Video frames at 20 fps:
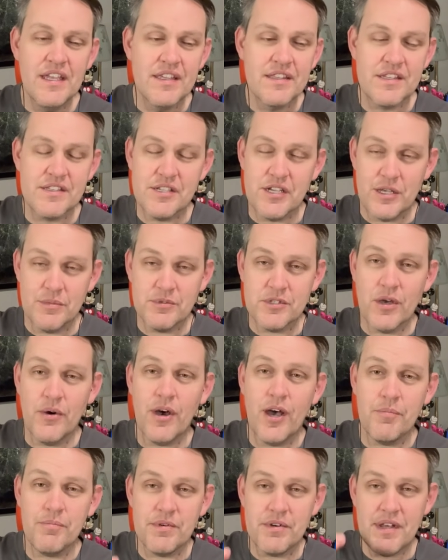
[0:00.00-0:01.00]
The tubs go
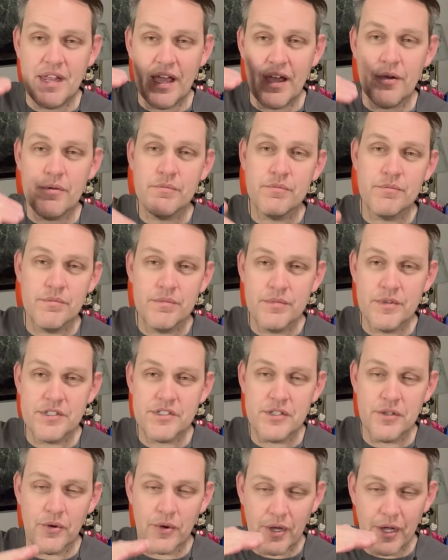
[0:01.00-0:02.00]
up and down
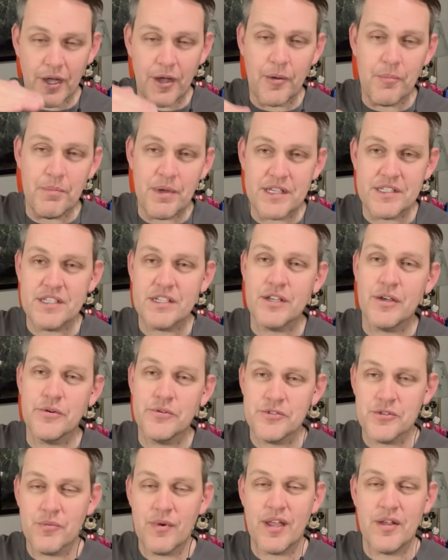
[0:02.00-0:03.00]
this little hump as it
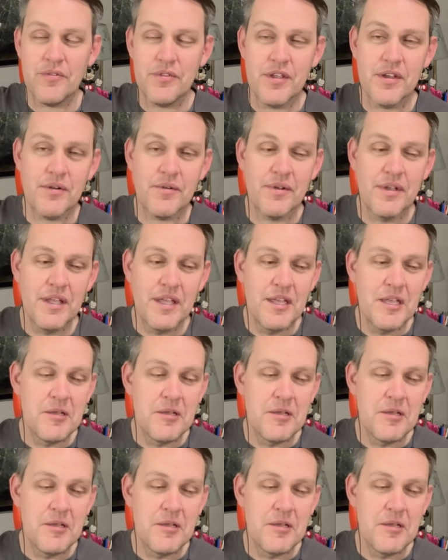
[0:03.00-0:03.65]
goes around there.